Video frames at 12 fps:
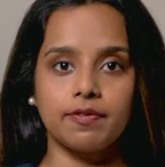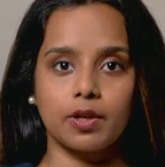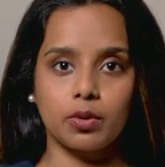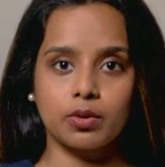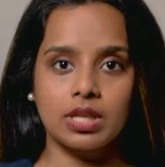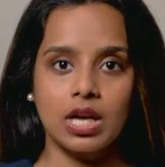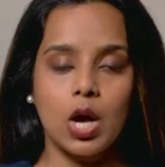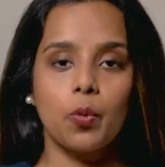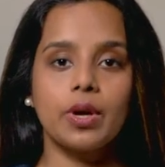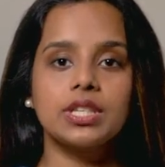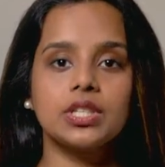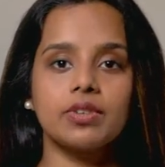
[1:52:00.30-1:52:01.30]
flows
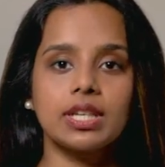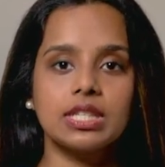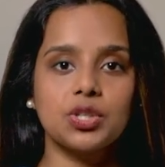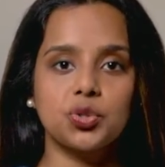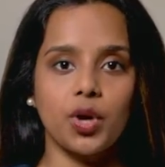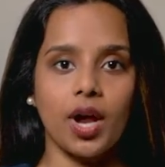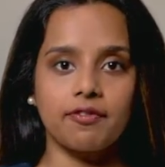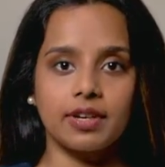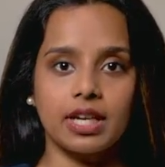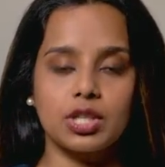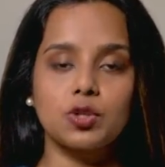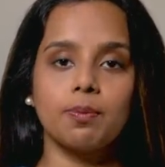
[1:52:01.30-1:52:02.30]
when directing
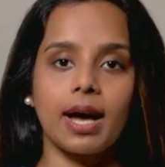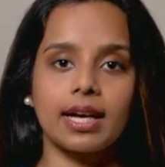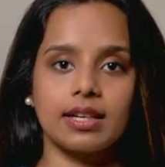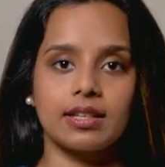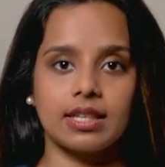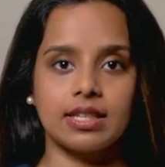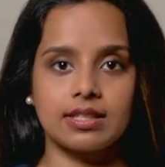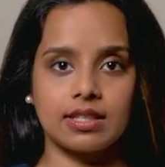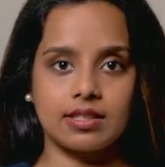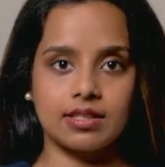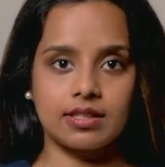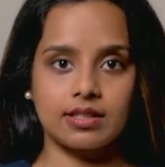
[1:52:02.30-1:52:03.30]
traffic to backend
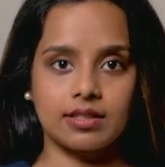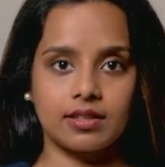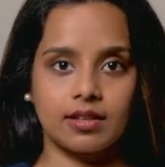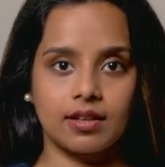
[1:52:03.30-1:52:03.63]
instances.